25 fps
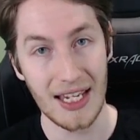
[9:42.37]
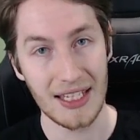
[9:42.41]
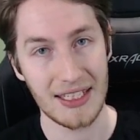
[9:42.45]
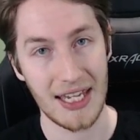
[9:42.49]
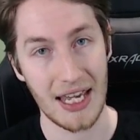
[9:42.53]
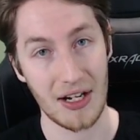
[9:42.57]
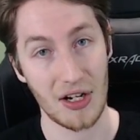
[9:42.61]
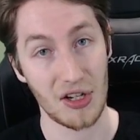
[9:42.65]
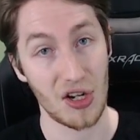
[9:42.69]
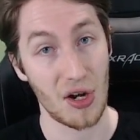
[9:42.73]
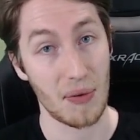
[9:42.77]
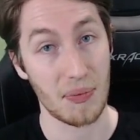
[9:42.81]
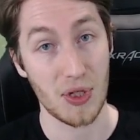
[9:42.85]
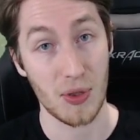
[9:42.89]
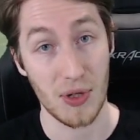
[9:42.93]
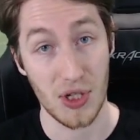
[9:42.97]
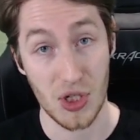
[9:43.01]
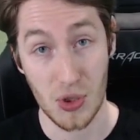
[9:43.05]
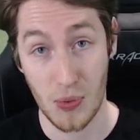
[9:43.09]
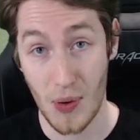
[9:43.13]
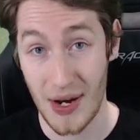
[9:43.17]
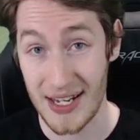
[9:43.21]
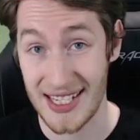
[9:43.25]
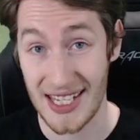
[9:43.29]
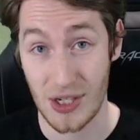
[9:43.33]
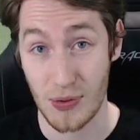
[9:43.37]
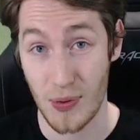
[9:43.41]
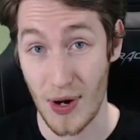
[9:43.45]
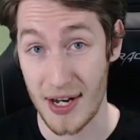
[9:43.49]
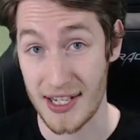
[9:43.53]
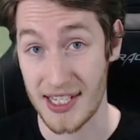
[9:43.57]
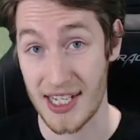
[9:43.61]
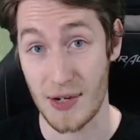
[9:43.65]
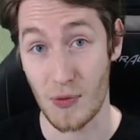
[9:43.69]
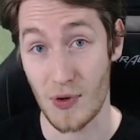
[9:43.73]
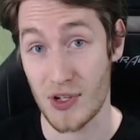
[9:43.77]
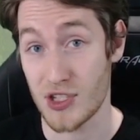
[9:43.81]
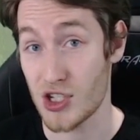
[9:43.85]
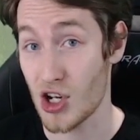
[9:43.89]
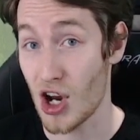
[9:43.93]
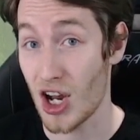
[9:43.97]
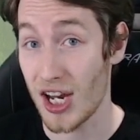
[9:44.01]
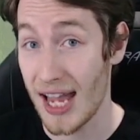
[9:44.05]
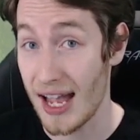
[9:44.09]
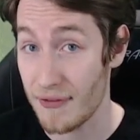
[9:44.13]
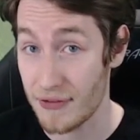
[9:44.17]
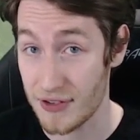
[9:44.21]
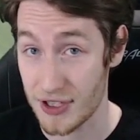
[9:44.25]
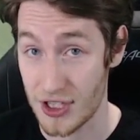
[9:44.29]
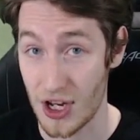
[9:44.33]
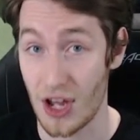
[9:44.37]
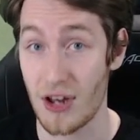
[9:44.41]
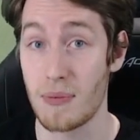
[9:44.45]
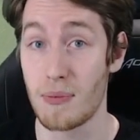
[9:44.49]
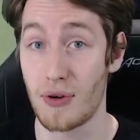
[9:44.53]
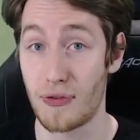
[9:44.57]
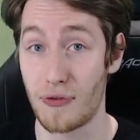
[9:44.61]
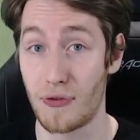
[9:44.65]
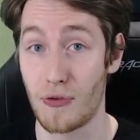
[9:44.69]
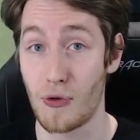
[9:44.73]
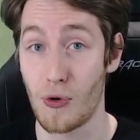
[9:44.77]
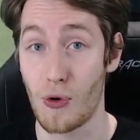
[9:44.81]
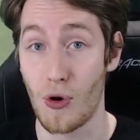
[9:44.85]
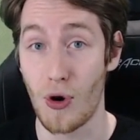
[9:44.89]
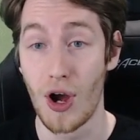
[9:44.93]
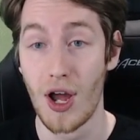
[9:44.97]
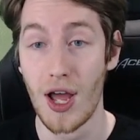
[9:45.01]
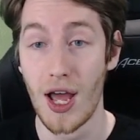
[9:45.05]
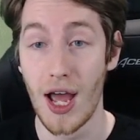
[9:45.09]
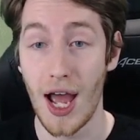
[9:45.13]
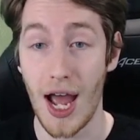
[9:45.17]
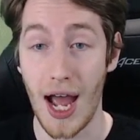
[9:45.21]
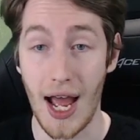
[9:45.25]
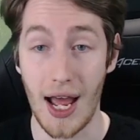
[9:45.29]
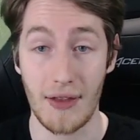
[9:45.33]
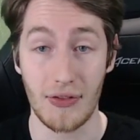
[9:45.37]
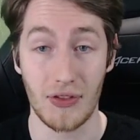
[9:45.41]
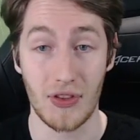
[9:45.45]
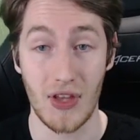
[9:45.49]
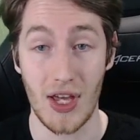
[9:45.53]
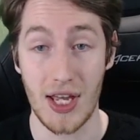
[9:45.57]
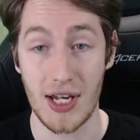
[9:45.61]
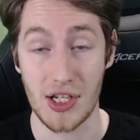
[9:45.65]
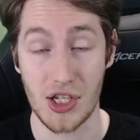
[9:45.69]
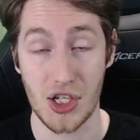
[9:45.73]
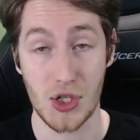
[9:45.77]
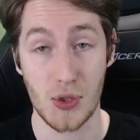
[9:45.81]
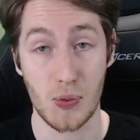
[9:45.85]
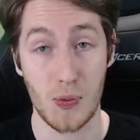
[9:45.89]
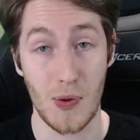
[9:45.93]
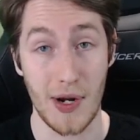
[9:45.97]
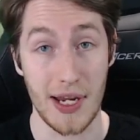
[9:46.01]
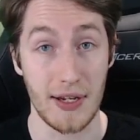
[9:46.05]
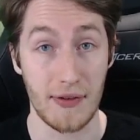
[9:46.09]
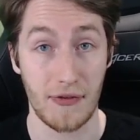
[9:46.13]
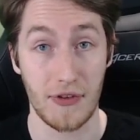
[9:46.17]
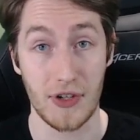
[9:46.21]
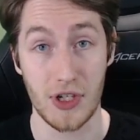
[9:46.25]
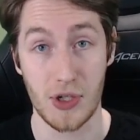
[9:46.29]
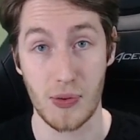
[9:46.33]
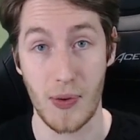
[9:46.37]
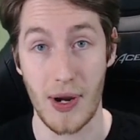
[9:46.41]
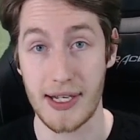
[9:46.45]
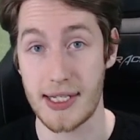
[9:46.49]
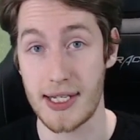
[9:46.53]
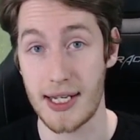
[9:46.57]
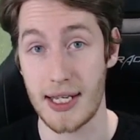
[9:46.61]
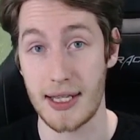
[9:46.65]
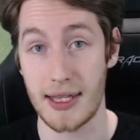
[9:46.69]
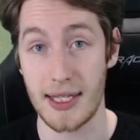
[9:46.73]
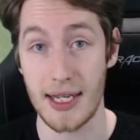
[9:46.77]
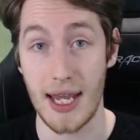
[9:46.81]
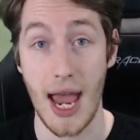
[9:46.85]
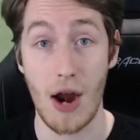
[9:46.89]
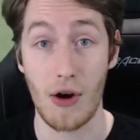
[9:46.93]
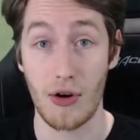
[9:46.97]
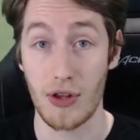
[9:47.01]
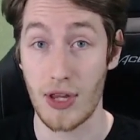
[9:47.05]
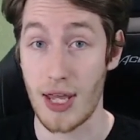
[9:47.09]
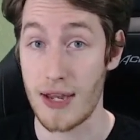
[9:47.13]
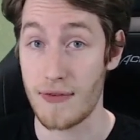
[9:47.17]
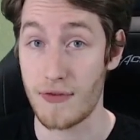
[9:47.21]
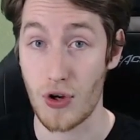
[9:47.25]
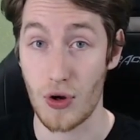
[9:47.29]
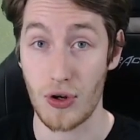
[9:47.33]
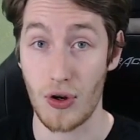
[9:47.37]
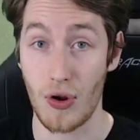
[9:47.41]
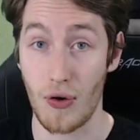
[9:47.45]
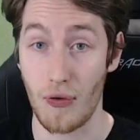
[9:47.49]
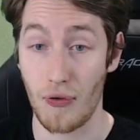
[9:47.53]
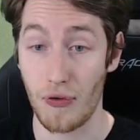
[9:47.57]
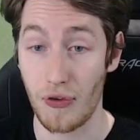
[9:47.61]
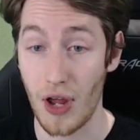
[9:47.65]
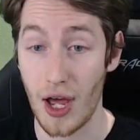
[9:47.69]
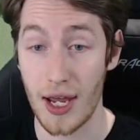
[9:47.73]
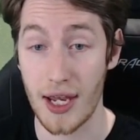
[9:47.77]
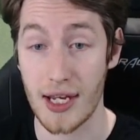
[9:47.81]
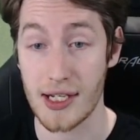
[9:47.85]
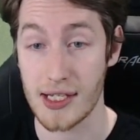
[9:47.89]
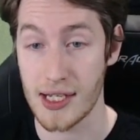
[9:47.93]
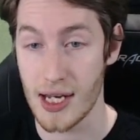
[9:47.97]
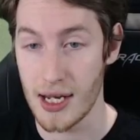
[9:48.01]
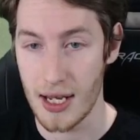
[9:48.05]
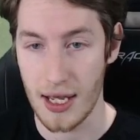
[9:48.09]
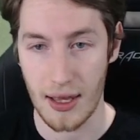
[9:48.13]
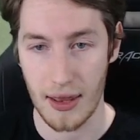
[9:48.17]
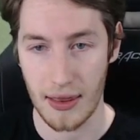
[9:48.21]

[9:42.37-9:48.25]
get it up to a 20/20, which I have done before, and then swing for 20 in the air, and they've got no flyers.